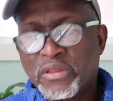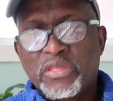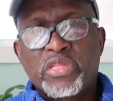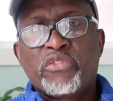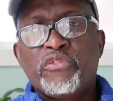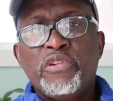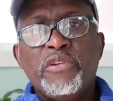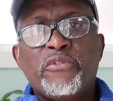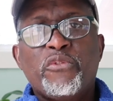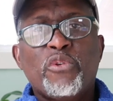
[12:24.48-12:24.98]

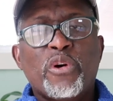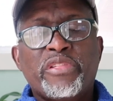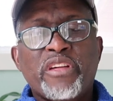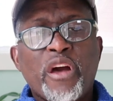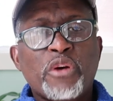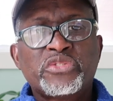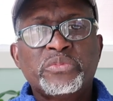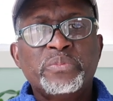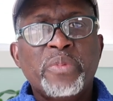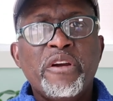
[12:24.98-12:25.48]

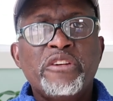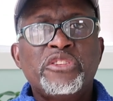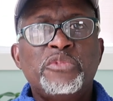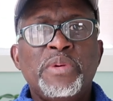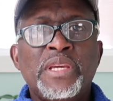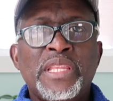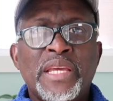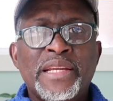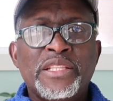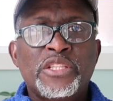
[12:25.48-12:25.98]
3,000-4,000 birds
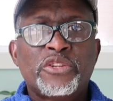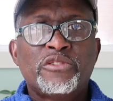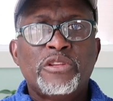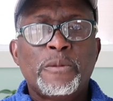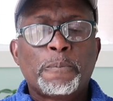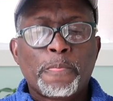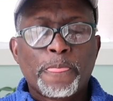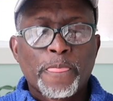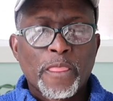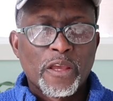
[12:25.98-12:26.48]
being entered,